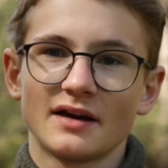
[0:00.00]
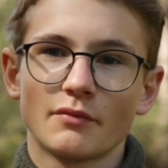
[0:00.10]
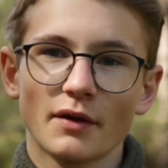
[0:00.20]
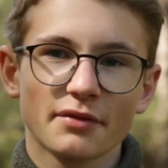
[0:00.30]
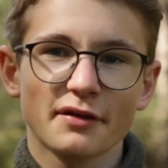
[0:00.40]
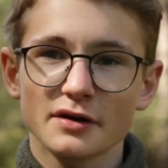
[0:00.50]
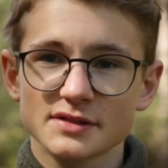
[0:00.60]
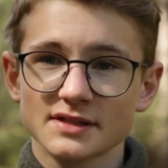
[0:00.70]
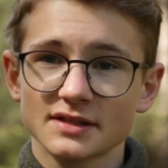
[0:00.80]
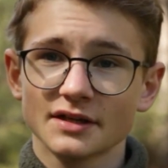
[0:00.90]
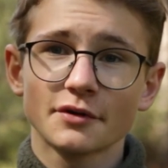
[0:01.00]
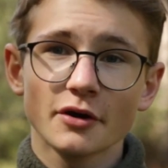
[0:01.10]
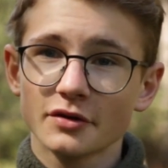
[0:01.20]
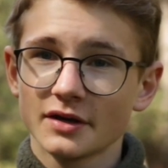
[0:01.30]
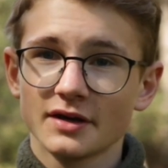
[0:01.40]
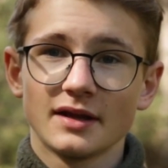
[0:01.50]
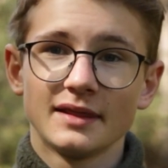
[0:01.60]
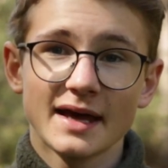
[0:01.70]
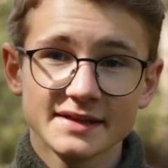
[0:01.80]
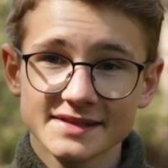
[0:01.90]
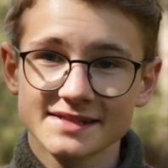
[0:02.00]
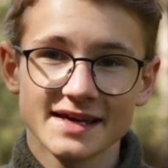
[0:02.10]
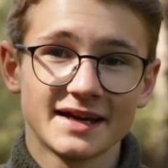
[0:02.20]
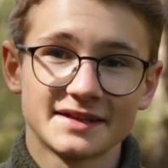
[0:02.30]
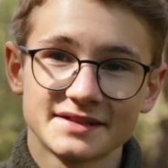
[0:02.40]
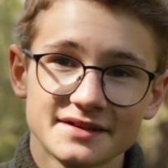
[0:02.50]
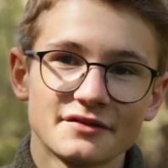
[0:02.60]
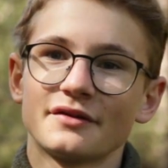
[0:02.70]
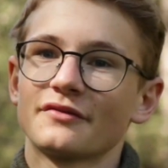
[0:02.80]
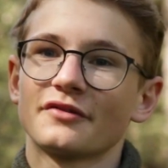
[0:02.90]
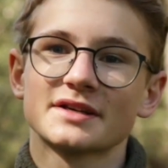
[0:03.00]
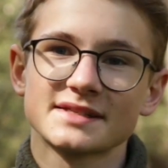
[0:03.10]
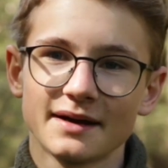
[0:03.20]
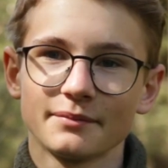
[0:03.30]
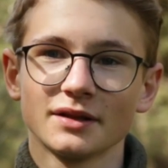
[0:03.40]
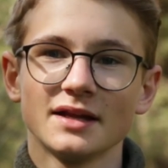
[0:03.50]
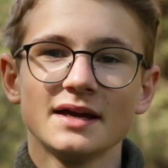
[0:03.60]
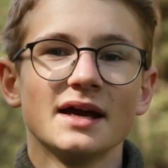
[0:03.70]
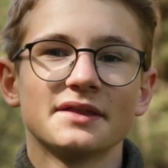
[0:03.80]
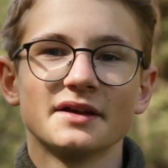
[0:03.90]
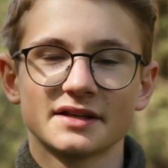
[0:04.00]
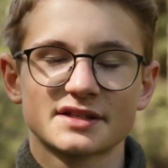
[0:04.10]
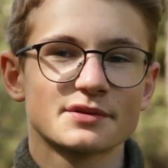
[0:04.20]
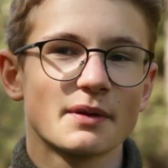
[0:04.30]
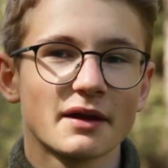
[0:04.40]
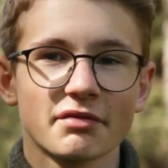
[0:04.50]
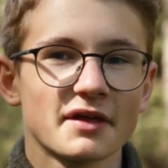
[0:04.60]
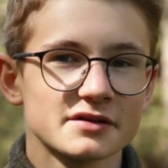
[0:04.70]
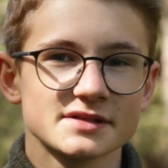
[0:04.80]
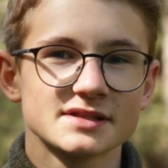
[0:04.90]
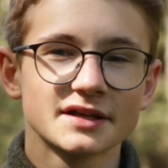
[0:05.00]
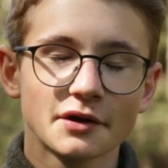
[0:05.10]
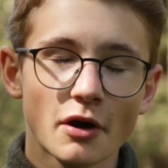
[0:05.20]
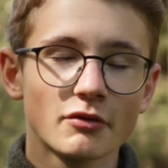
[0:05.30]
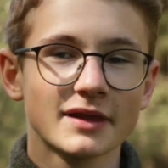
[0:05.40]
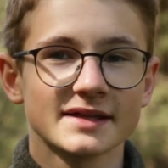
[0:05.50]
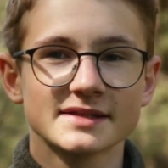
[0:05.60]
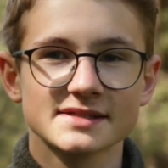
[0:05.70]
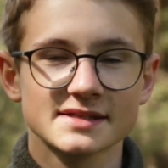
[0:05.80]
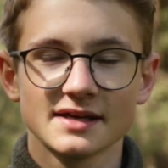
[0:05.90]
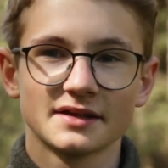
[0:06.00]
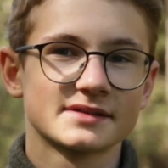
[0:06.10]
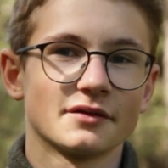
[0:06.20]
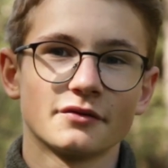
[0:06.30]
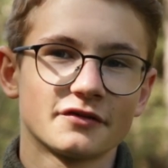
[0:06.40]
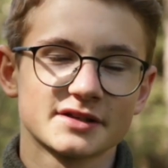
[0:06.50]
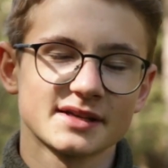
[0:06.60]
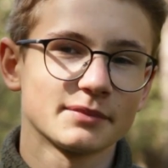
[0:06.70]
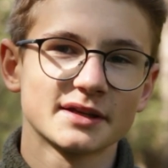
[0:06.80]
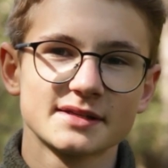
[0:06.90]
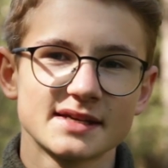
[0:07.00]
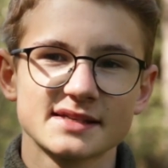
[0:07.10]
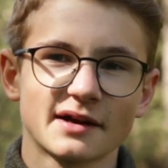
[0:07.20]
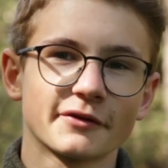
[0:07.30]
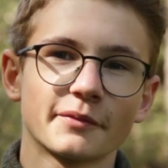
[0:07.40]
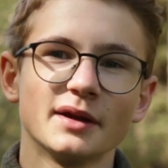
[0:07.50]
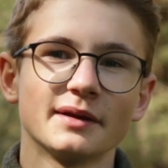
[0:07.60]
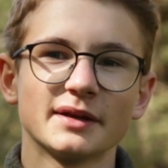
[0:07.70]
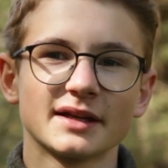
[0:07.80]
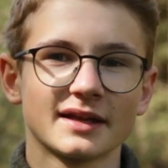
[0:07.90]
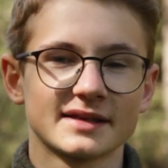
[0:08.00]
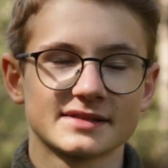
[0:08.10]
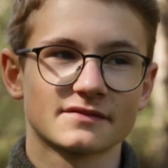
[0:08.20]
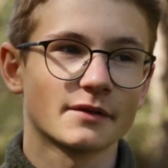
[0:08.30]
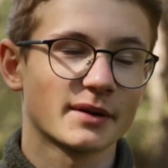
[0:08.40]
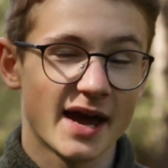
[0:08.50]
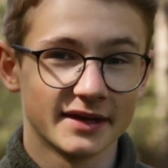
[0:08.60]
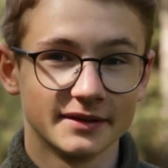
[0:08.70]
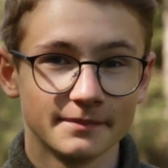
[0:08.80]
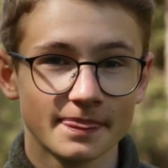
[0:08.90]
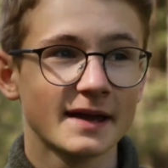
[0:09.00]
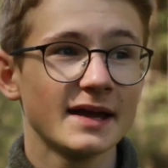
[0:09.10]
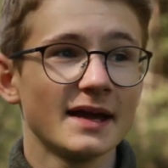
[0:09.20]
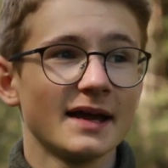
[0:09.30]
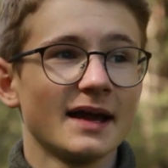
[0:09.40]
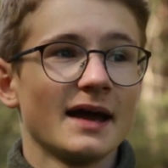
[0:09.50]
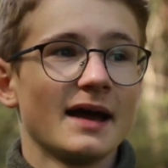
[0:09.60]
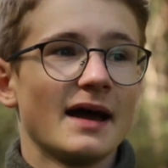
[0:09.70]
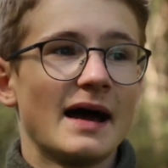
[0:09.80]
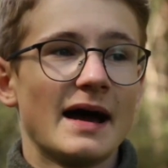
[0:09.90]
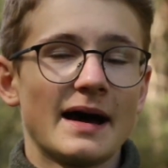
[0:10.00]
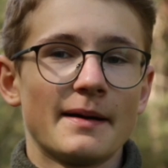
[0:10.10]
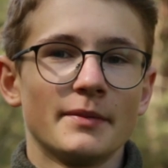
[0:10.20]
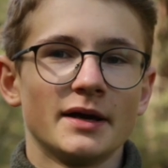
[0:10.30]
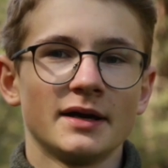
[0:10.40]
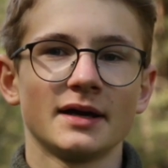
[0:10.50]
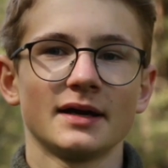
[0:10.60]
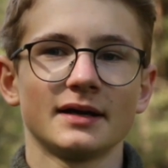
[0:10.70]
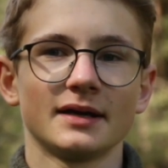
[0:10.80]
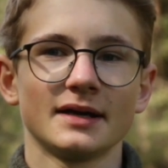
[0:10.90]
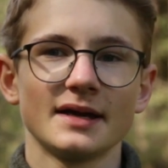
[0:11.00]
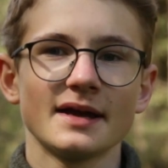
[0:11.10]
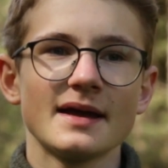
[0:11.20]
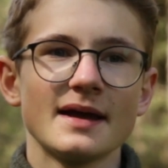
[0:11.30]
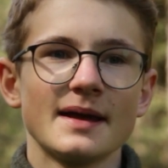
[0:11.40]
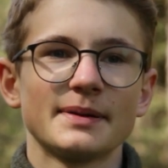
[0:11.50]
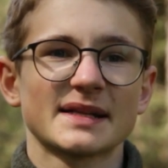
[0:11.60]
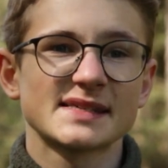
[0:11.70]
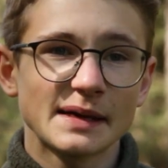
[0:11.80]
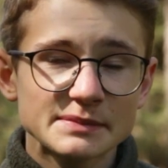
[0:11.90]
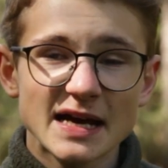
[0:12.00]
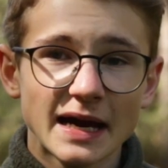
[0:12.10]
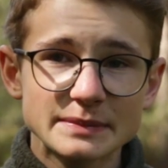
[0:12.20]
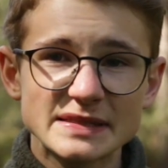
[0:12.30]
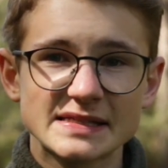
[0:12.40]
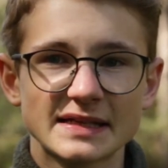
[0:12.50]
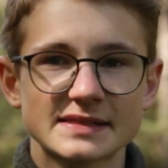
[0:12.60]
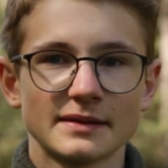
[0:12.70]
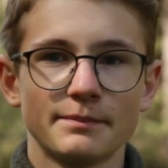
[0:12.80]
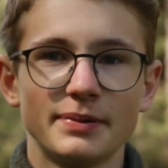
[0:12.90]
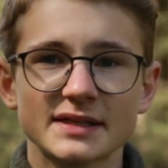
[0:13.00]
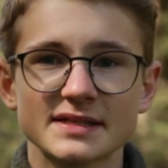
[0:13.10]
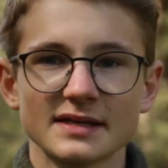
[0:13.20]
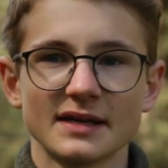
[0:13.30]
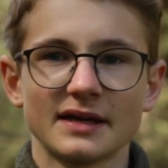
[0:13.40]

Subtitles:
1,000 euro lens and, for example, the 12,000 euro lens. So for example the 600mm lens from Canon. But sometimes that's a bit